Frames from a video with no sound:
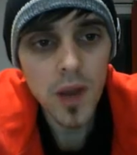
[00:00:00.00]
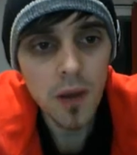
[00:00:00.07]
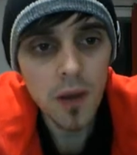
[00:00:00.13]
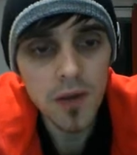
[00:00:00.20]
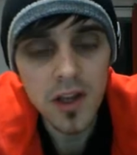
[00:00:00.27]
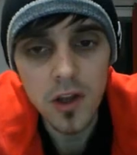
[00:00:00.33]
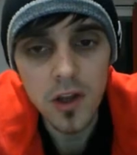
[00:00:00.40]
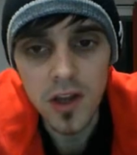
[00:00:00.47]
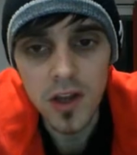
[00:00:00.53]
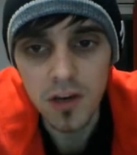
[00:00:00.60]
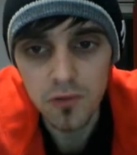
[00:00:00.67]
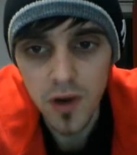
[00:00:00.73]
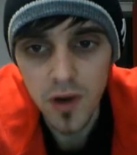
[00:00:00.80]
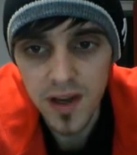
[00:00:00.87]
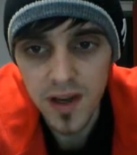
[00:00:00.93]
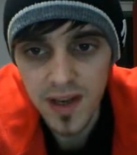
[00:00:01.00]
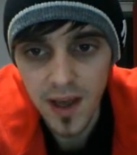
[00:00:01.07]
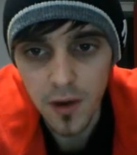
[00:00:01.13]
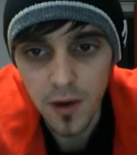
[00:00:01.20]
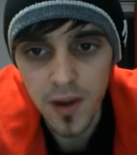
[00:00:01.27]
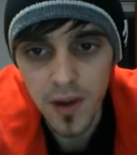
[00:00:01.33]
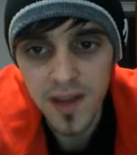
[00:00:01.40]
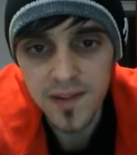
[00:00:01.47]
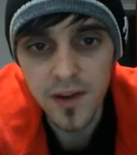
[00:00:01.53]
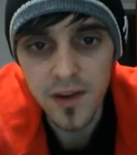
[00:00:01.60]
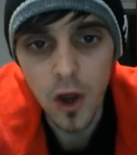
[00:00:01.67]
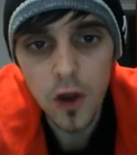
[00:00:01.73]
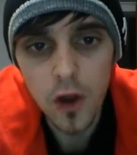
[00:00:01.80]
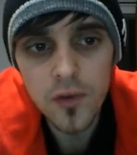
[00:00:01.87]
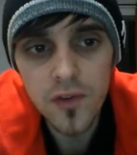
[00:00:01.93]
we're currently looking at right now is
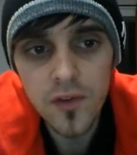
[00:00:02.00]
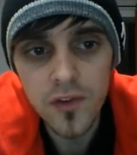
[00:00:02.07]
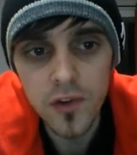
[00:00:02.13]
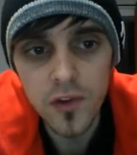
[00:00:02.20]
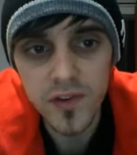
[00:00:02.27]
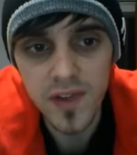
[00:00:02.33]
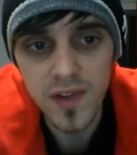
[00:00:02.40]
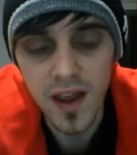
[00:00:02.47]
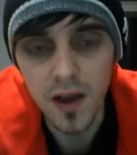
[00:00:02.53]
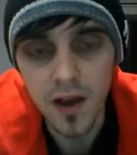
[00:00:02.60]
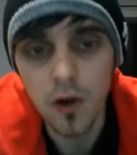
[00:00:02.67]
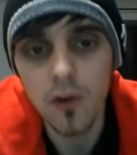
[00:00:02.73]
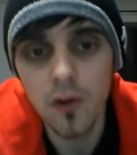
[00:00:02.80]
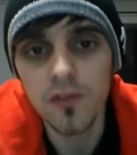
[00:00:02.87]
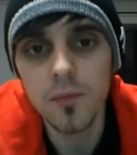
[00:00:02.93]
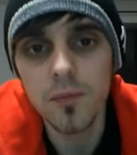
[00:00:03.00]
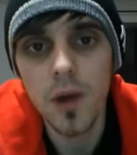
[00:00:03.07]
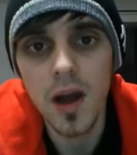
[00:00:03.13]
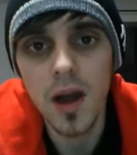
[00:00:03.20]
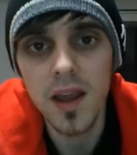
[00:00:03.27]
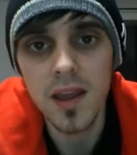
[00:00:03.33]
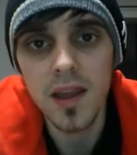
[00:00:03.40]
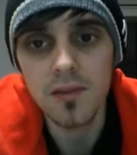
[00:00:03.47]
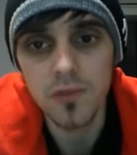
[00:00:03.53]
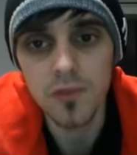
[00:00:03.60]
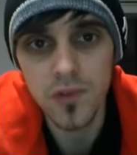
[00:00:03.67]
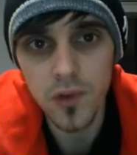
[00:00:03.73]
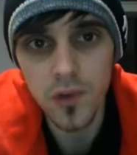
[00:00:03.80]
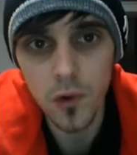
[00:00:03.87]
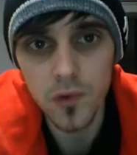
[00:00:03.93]
an overview stat of my
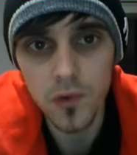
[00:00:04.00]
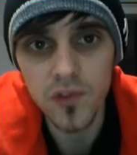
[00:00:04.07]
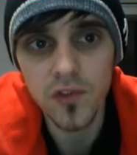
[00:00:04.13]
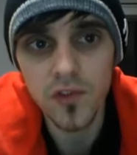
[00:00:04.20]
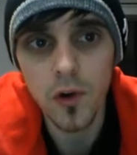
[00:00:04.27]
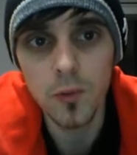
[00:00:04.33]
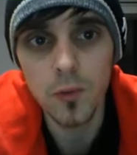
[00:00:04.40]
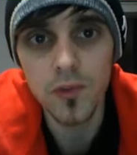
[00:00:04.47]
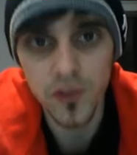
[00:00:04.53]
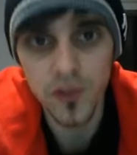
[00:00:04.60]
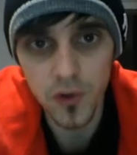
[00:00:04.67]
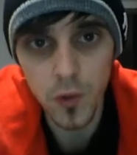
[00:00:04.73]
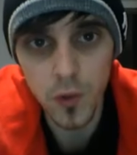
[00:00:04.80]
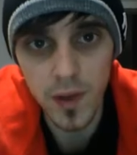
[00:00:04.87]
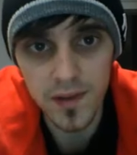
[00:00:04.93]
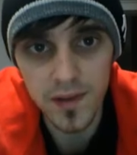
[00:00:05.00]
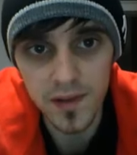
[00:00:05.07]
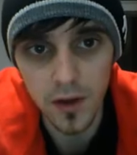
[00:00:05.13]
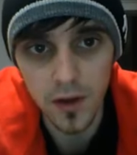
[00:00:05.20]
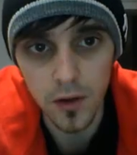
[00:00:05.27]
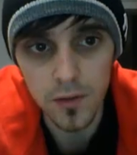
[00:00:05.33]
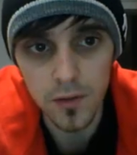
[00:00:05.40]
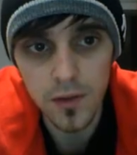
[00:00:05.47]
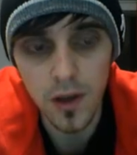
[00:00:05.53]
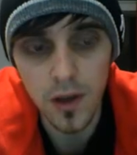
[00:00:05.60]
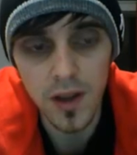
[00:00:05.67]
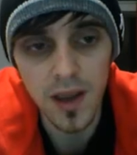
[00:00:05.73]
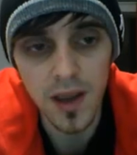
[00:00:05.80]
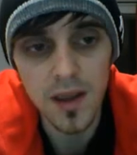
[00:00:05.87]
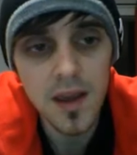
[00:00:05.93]
results from 2 weeks ago,
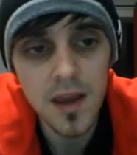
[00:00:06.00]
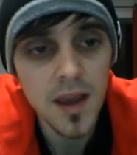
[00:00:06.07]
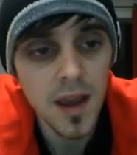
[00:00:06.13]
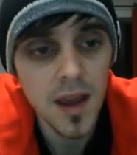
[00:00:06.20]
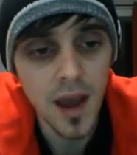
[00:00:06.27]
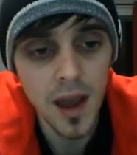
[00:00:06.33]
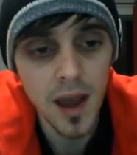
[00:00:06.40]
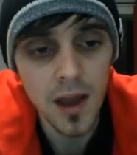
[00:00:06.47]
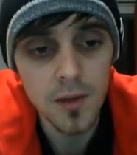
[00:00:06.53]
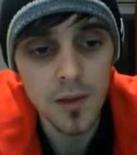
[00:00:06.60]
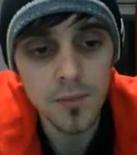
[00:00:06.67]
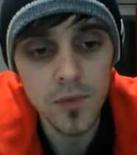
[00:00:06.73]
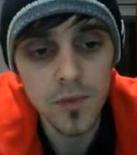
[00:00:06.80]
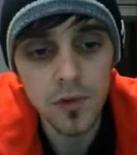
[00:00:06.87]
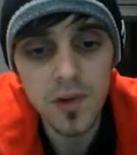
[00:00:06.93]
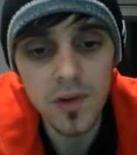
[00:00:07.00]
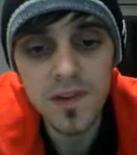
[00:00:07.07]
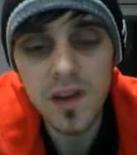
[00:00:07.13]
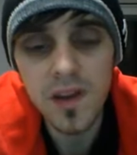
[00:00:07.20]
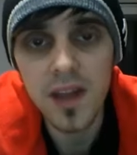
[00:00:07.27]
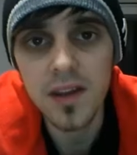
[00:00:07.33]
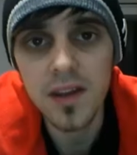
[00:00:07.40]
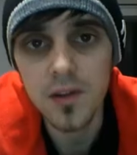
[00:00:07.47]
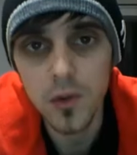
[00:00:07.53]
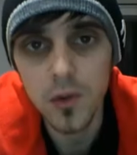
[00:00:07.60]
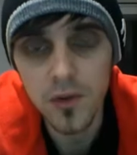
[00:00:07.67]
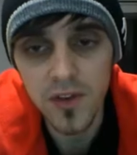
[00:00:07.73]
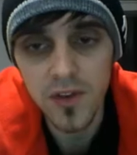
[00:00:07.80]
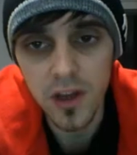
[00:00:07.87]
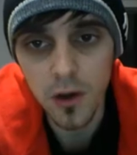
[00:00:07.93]
okay? The reason I didn't
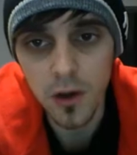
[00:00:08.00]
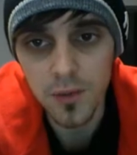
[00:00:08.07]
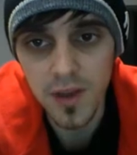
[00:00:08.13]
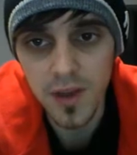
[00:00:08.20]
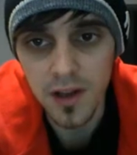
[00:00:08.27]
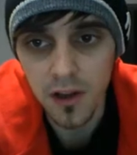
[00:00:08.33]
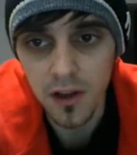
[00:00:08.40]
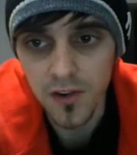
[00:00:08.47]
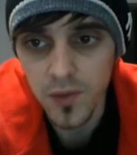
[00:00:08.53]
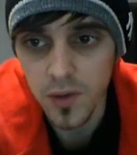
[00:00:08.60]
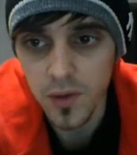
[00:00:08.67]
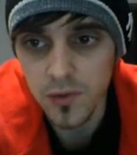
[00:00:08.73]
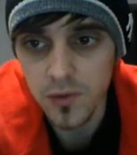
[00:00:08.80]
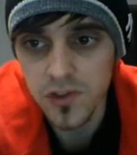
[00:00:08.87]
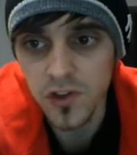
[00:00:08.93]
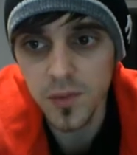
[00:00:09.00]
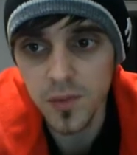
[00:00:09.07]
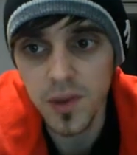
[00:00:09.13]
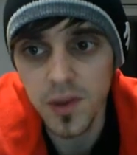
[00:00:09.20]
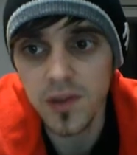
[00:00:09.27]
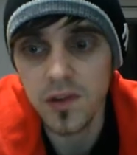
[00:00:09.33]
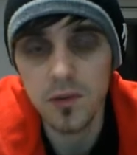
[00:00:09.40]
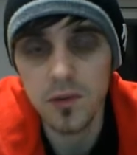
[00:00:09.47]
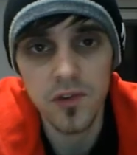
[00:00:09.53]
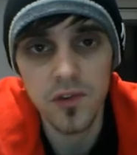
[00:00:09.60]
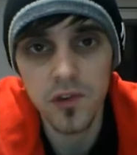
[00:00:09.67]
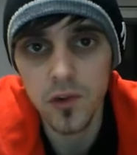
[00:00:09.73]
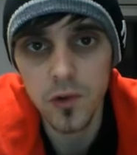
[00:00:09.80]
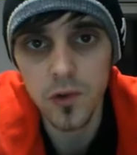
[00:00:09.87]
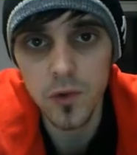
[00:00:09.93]
do a video update last week was just because it was
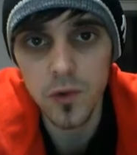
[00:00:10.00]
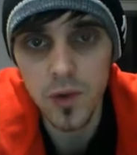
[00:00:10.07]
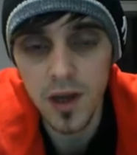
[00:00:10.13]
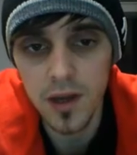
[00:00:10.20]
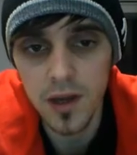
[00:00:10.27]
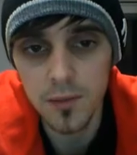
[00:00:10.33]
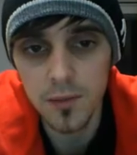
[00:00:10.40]
too